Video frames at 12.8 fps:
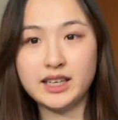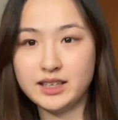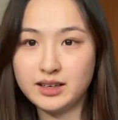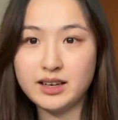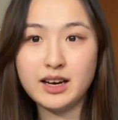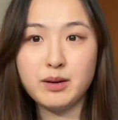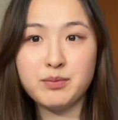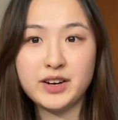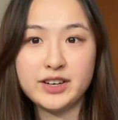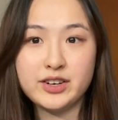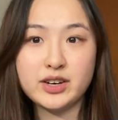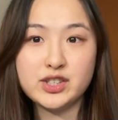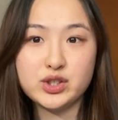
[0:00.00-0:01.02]
uh, help fund
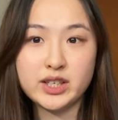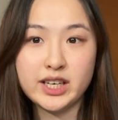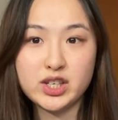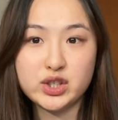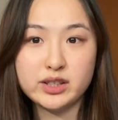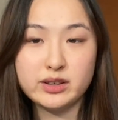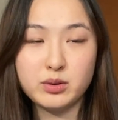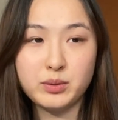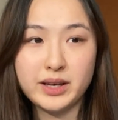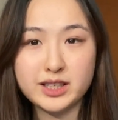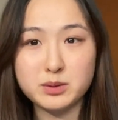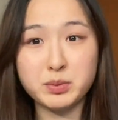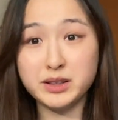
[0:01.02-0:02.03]
your education in a way
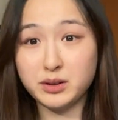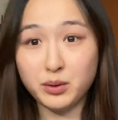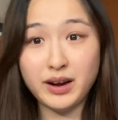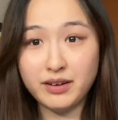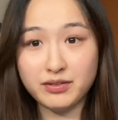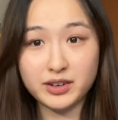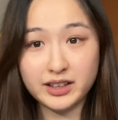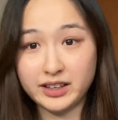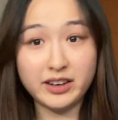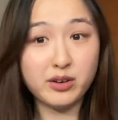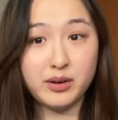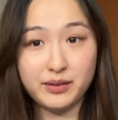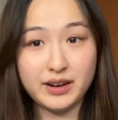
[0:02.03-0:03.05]
that's pretty low effort, like you
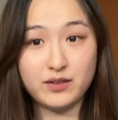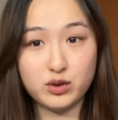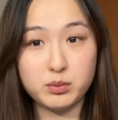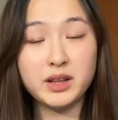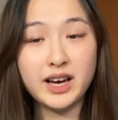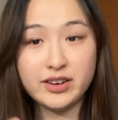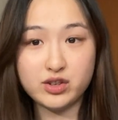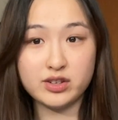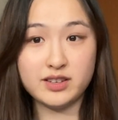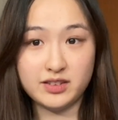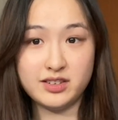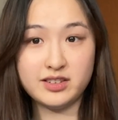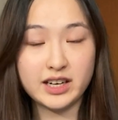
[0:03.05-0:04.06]
don't even have to apply, you just have
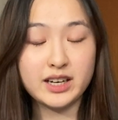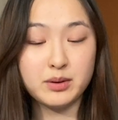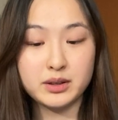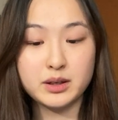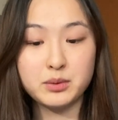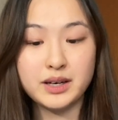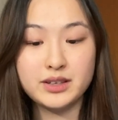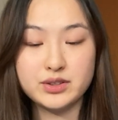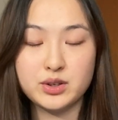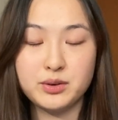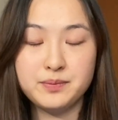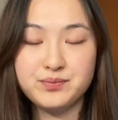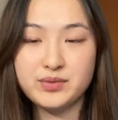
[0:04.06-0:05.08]
to study really well.
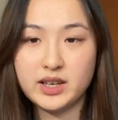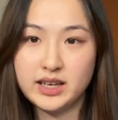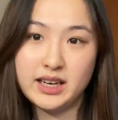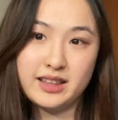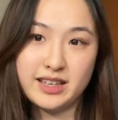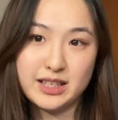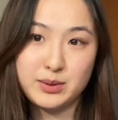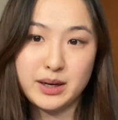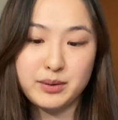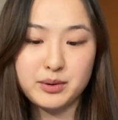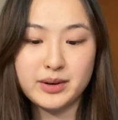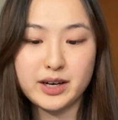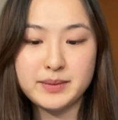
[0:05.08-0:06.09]
So that's what I would
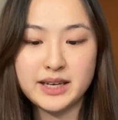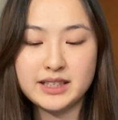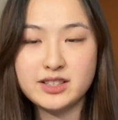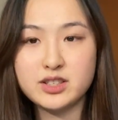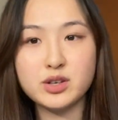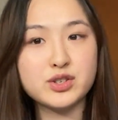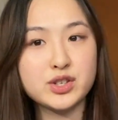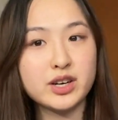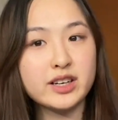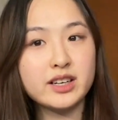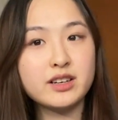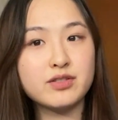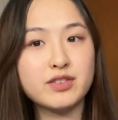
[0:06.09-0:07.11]
recommend. So
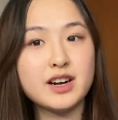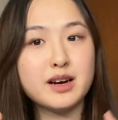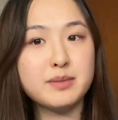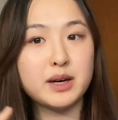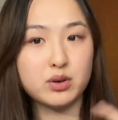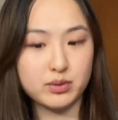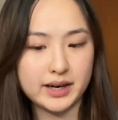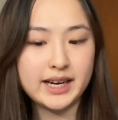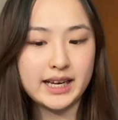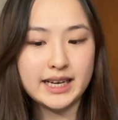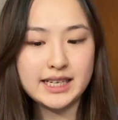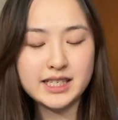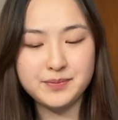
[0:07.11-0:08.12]
starting from grade
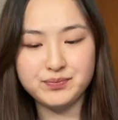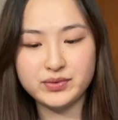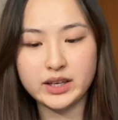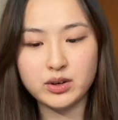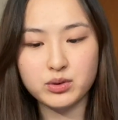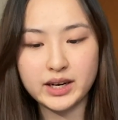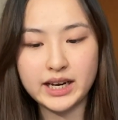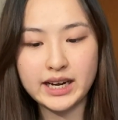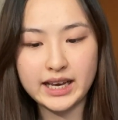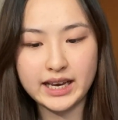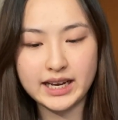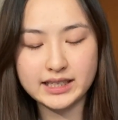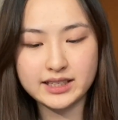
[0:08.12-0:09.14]
eight, in grade
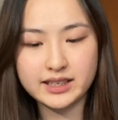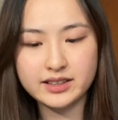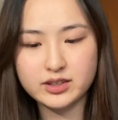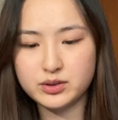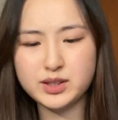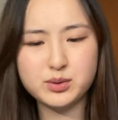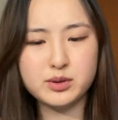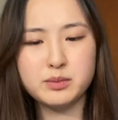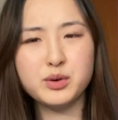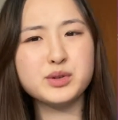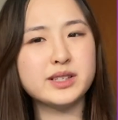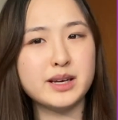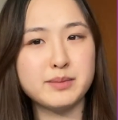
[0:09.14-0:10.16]
eight, so this was
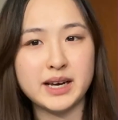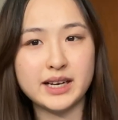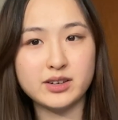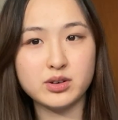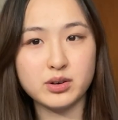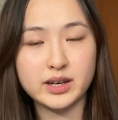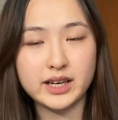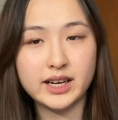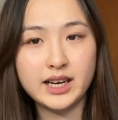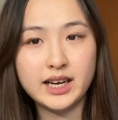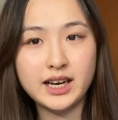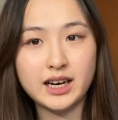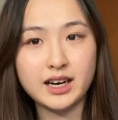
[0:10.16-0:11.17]
mostly a mandatory
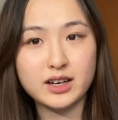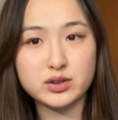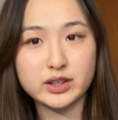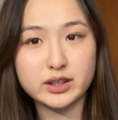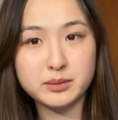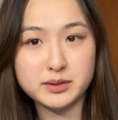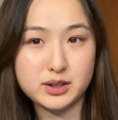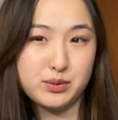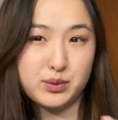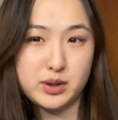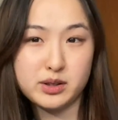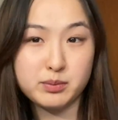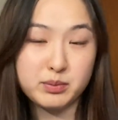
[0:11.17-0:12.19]
uh, curriculum with
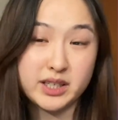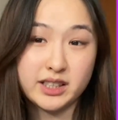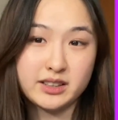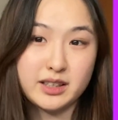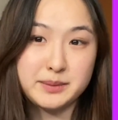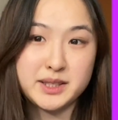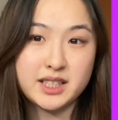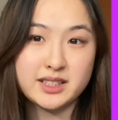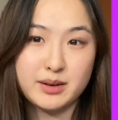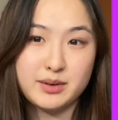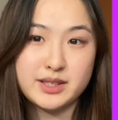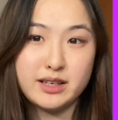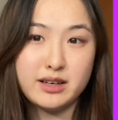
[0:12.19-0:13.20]
this particular limits because I
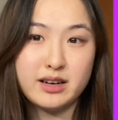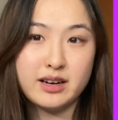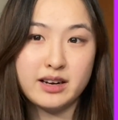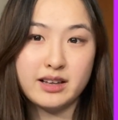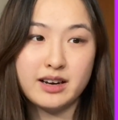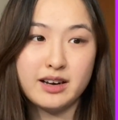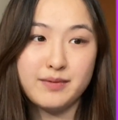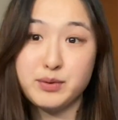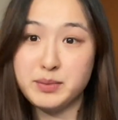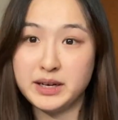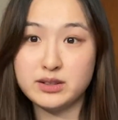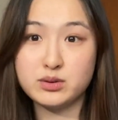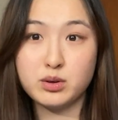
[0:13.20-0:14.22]
was in uh, the
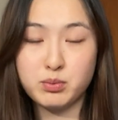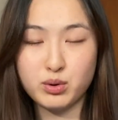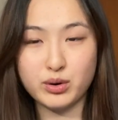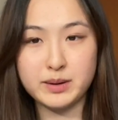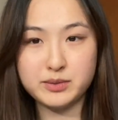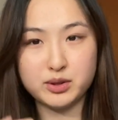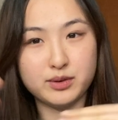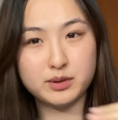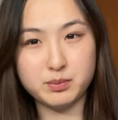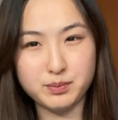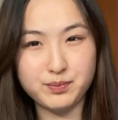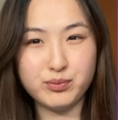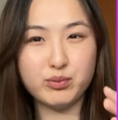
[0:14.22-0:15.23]
mini school program, so it was
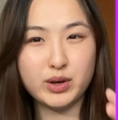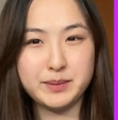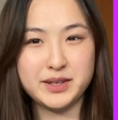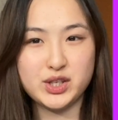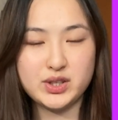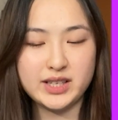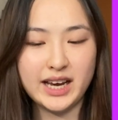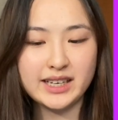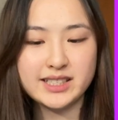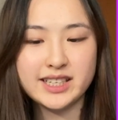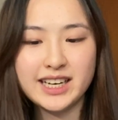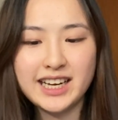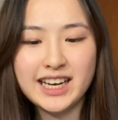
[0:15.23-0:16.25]
pretty much set.
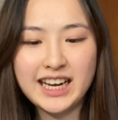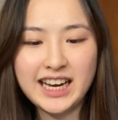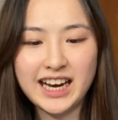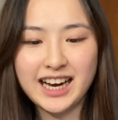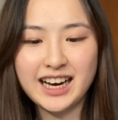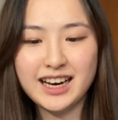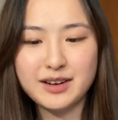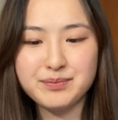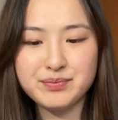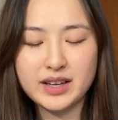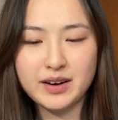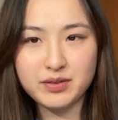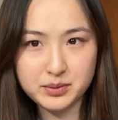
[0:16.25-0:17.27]
Um,
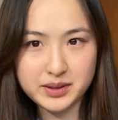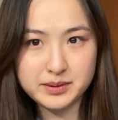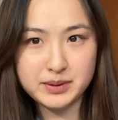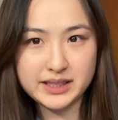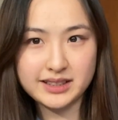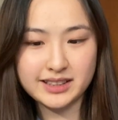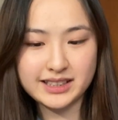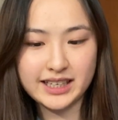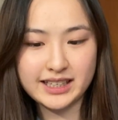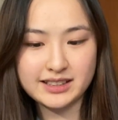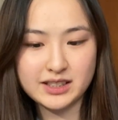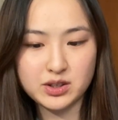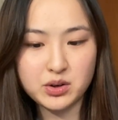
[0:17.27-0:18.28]
everyone basically takes
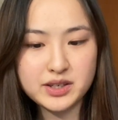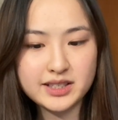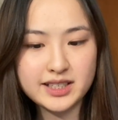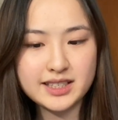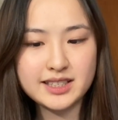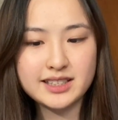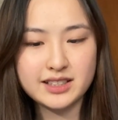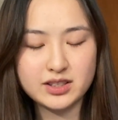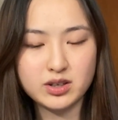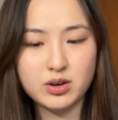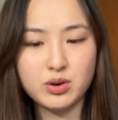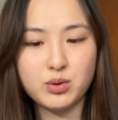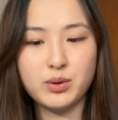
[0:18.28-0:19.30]
these courses.
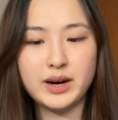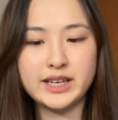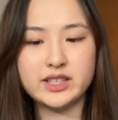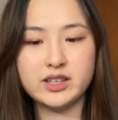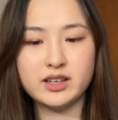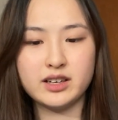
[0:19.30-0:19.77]
So I took